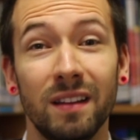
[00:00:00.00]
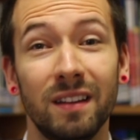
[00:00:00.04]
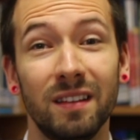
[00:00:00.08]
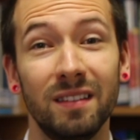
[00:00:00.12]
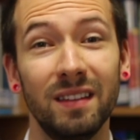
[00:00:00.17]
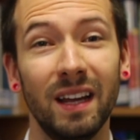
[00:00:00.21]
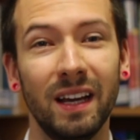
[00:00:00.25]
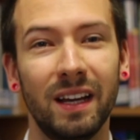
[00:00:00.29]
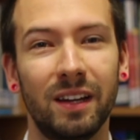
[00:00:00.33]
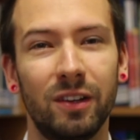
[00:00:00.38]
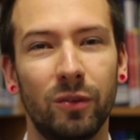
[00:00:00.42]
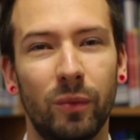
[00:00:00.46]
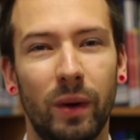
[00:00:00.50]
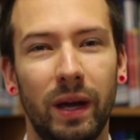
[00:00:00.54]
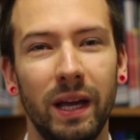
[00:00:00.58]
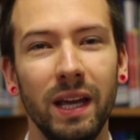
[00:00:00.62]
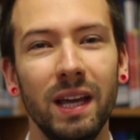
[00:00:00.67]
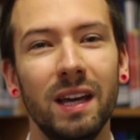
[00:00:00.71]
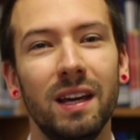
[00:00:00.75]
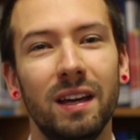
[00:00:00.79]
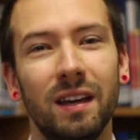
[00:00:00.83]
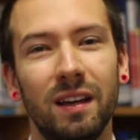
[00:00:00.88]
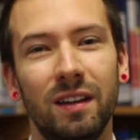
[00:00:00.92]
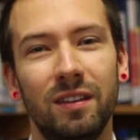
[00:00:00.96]
The second
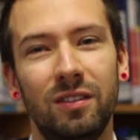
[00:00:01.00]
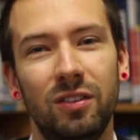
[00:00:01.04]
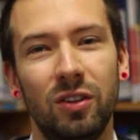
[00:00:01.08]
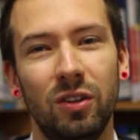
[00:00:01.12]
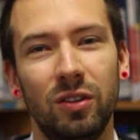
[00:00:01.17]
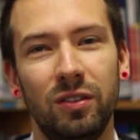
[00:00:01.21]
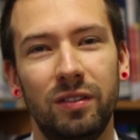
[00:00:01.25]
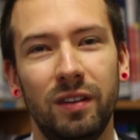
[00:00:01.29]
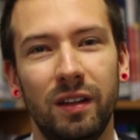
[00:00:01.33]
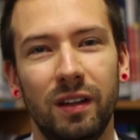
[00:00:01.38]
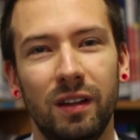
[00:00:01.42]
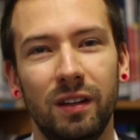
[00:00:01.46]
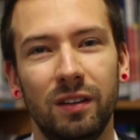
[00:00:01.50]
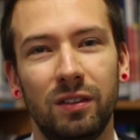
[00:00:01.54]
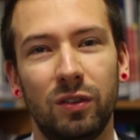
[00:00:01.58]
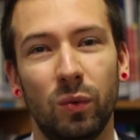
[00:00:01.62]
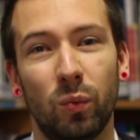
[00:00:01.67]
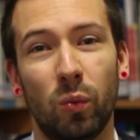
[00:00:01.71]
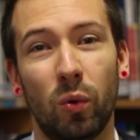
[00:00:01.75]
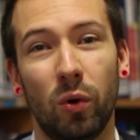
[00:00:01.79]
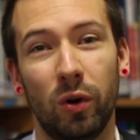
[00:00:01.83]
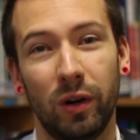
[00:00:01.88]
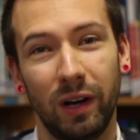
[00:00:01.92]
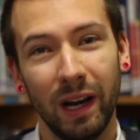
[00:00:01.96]
way is using the
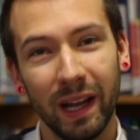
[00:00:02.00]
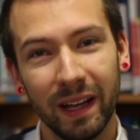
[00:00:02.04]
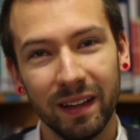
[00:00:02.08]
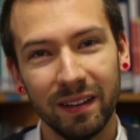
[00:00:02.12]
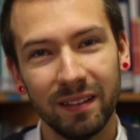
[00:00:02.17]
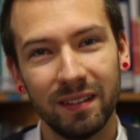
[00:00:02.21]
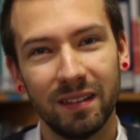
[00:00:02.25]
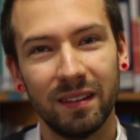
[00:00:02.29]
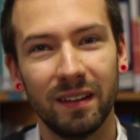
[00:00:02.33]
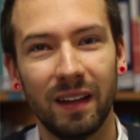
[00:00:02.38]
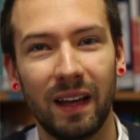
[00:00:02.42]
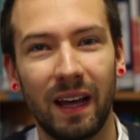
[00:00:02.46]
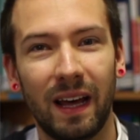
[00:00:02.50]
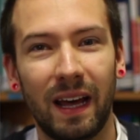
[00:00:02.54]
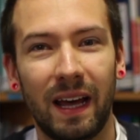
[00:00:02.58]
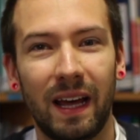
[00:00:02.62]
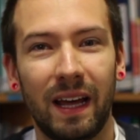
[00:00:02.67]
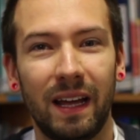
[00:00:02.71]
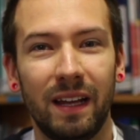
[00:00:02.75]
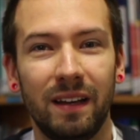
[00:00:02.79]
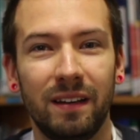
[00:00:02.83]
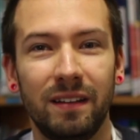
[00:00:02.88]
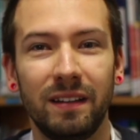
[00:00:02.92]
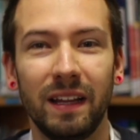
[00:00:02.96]
word less
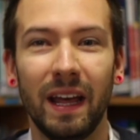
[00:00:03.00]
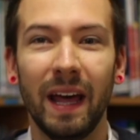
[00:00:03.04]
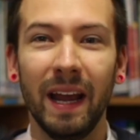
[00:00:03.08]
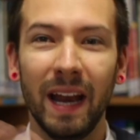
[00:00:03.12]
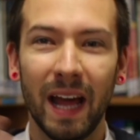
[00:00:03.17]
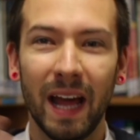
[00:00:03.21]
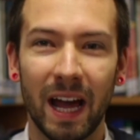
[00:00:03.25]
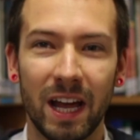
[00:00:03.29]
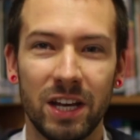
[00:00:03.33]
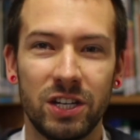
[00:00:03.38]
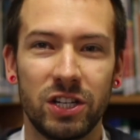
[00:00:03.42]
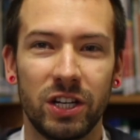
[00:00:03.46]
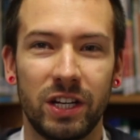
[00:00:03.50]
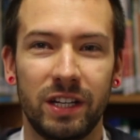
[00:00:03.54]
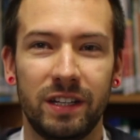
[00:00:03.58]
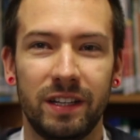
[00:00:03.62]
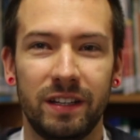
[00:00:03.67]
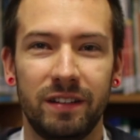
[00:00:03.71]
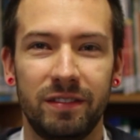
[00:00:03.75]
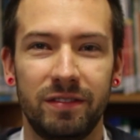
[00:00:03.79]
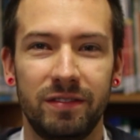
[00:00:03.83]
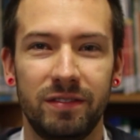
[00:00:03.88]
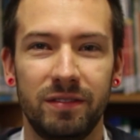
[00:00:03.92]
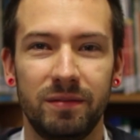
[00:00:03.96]
and an
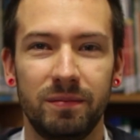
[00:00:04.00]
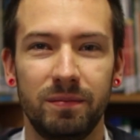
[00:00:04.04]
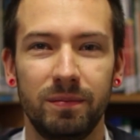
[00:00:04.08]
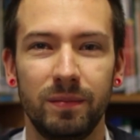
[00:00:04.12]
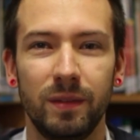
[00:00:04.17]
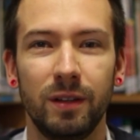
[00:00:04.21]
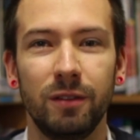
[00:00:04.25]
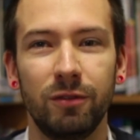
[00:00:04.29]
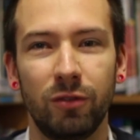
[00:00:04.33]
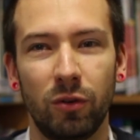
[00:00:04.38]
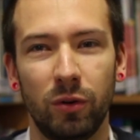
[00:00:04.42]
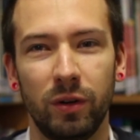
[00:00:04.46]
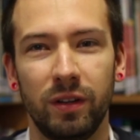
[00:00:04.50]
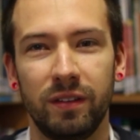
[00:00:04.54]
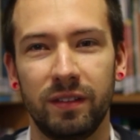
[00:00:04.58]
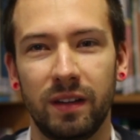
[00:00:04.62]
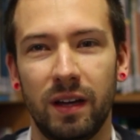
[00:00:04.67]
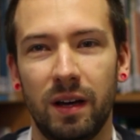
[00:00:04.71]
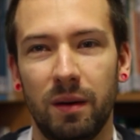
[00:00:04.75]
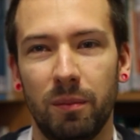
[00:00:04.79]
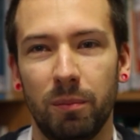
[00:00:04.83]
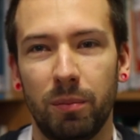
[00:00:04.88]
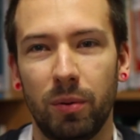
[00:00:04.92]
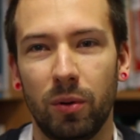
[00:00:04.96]
adjective. For
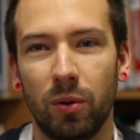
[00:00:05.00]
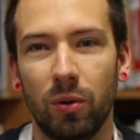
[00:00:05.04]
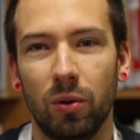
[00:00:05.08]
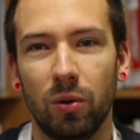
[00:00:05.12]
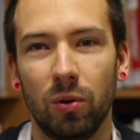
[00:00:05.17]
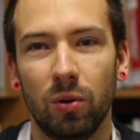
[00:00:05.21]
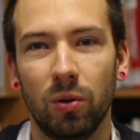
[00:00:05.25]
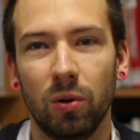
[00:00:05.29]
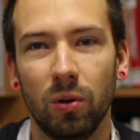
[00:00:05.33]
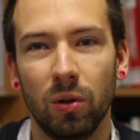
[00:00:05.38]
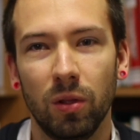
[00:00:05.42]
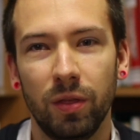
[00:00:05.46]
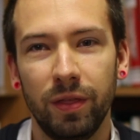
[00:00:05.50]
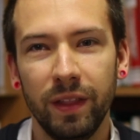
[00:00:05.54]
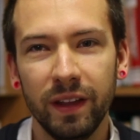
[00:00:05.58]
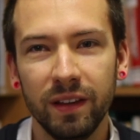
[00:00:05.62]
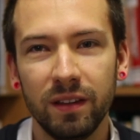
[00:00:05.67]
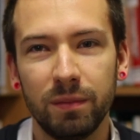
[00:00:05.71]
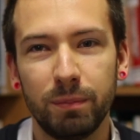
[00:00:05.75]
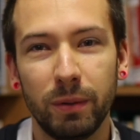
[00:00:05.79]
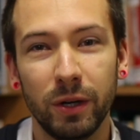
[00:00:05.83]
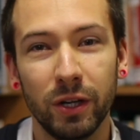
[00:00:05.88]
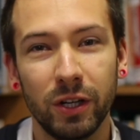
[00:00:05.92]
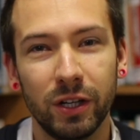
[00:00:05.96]
example,
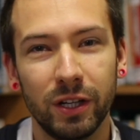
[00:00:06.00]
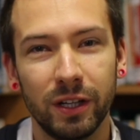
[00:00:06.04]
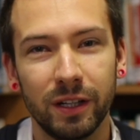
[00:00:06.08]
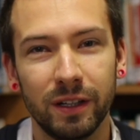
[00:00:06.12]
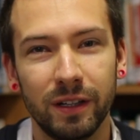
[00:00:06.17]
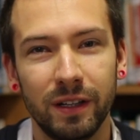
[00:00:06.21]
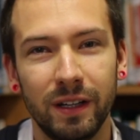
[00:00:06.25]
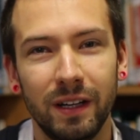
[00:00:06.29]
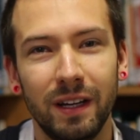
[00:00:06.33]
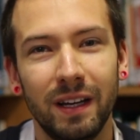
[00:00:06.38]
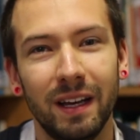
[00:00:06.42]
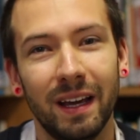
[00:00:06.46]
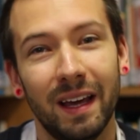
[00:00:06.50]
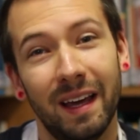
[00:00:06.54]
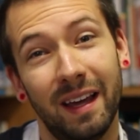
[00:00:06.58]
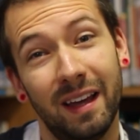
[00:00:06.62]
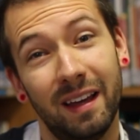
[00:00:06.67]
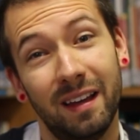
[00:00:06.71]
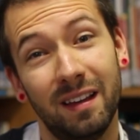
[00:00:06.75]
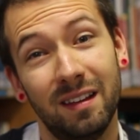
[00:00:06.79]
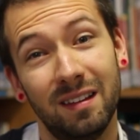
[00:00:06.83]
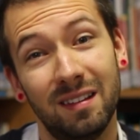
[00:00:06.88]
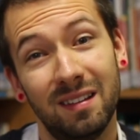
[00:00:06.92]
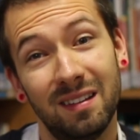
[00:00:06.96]
this book
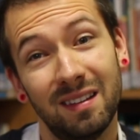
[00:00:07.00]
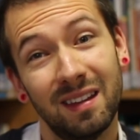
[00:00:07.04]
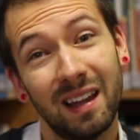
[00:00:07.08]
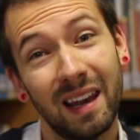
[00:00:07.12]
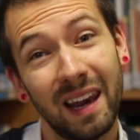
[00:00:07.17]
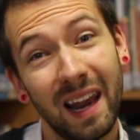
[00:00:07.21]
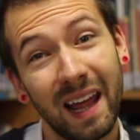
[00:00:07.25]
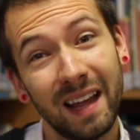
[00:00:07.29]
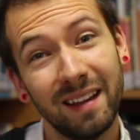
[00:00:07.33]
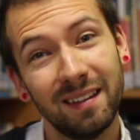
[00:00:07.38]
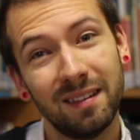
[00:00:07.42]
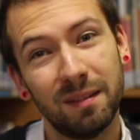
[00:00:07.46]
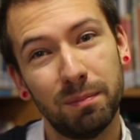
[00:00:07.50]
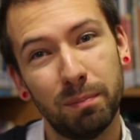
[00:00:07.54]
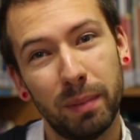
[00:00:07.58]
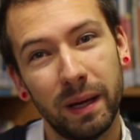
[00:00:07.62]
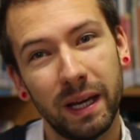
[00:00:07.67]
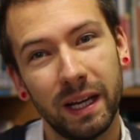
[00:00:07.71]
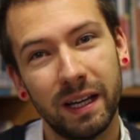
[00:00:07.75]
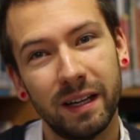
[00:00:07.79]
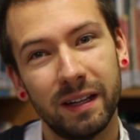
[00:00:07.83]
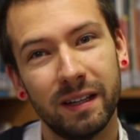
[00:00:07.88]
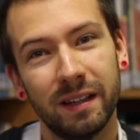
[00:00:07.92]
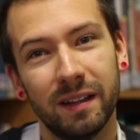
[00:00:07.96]
is less
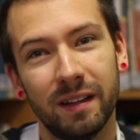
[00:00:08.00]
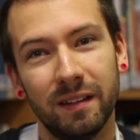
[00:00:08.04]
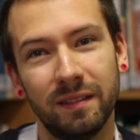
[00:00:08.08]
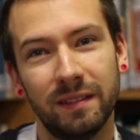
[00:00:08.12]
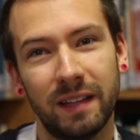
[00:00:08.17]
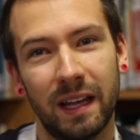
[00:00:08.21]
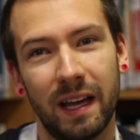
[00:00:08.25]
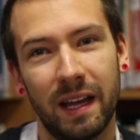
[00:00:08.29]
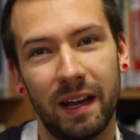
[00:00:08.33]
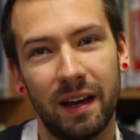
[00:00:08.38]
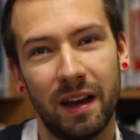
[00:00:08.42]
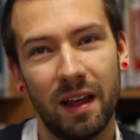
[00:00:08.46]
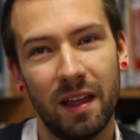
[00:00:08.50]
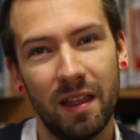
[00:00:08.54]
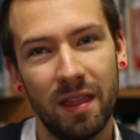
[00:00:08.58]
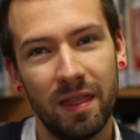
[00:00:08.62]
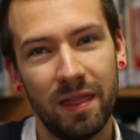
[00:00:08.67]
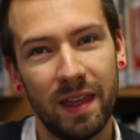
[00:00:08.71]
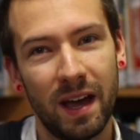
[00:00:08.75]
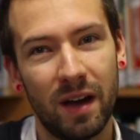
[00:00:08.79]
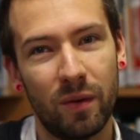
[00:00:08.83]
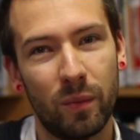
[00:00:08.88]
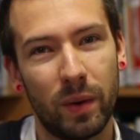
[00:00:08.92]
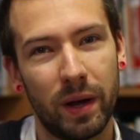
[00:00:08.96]
big than
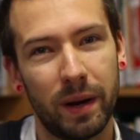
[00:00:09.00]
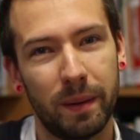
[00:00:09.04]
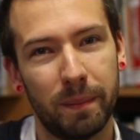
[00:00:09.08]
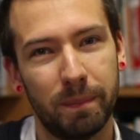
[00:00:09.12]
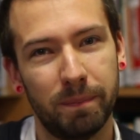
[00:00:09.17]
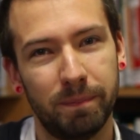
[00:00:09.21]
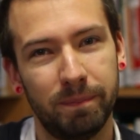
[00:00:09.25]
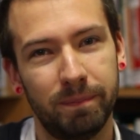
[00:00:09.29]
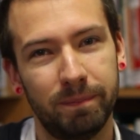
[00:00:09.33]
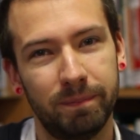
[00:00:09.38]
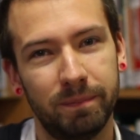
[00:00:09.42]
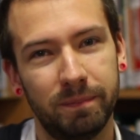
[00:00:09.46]
that one.